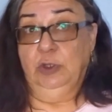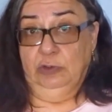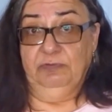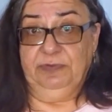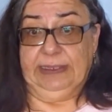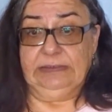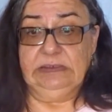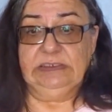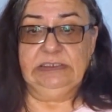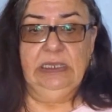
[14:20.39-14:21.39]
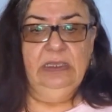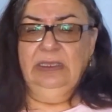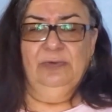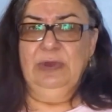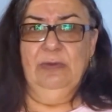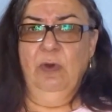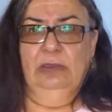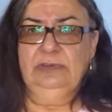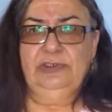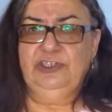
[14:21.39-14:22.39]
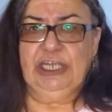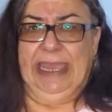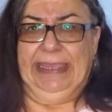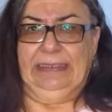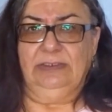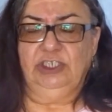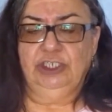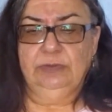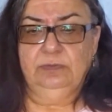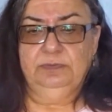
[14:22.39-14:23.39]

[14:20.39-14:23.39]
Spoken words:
convinced, we won't change.